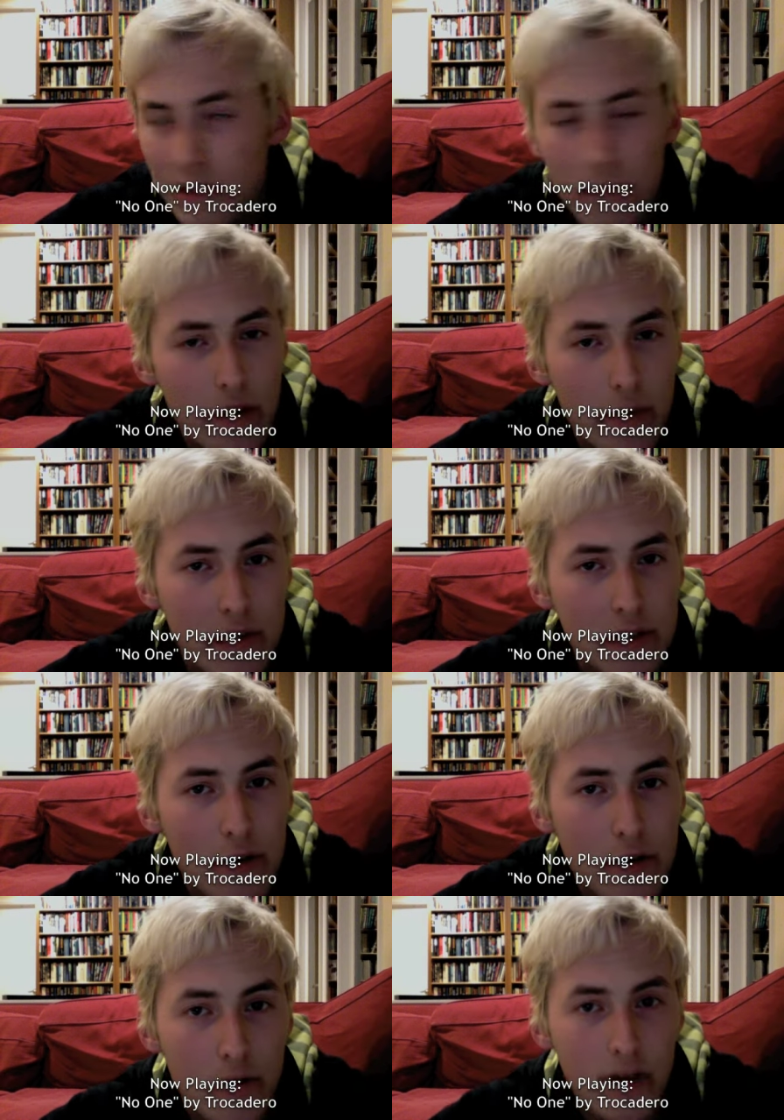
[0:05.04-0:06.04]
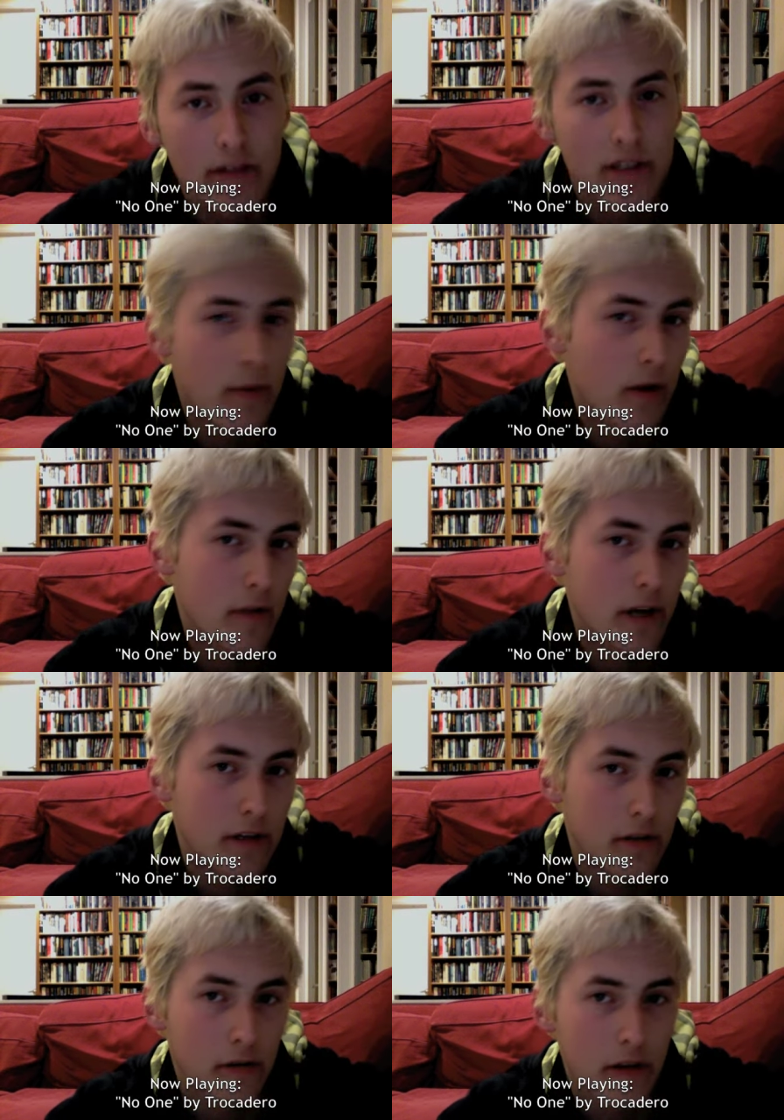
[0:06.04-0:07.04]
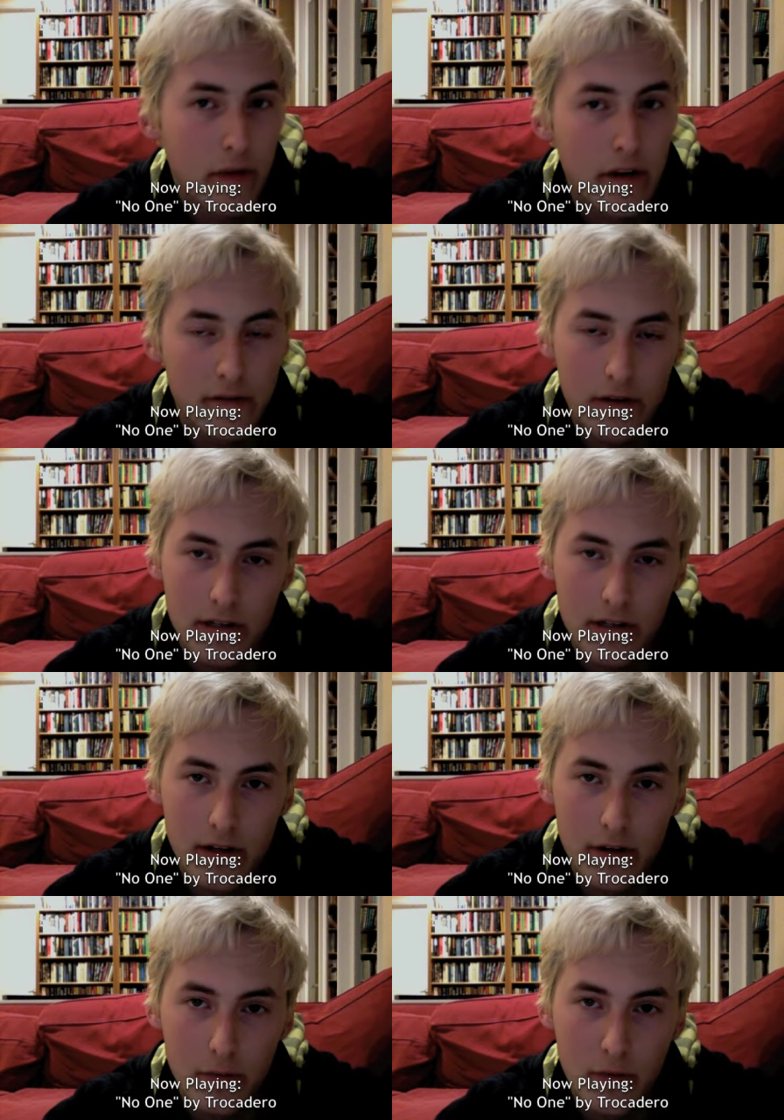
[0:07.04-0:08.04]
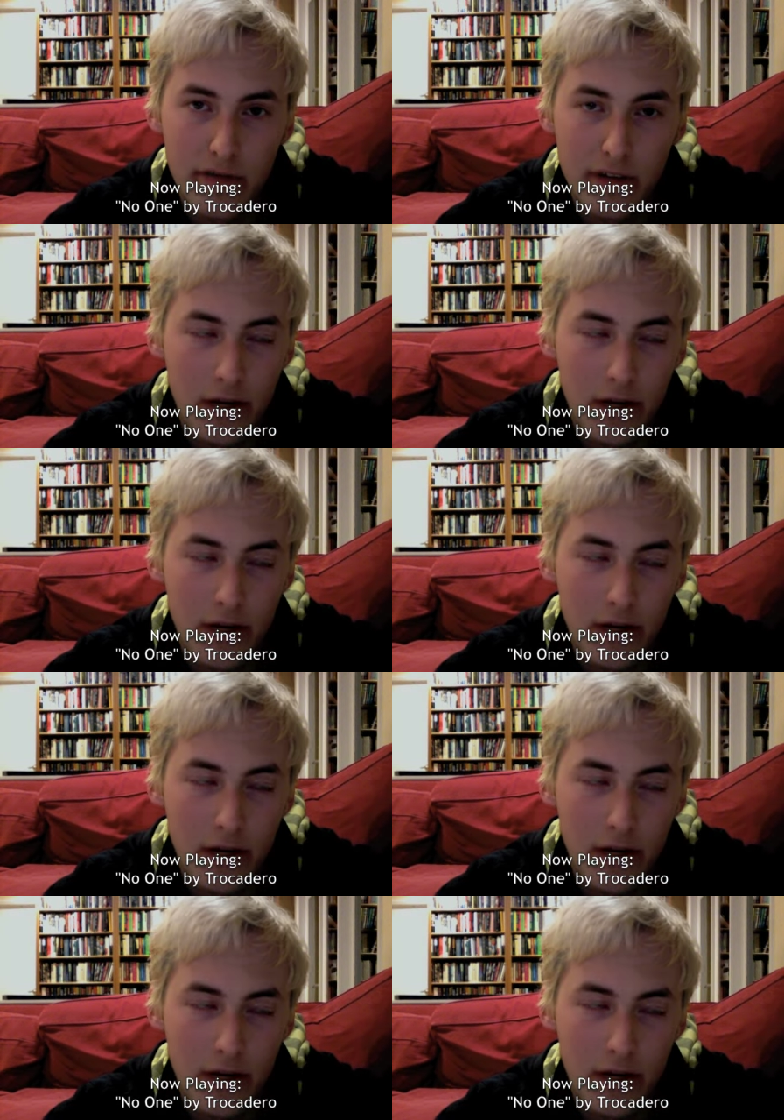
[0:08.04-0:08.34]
something I'm going to start doing semi-regularly whenever I see a new movie.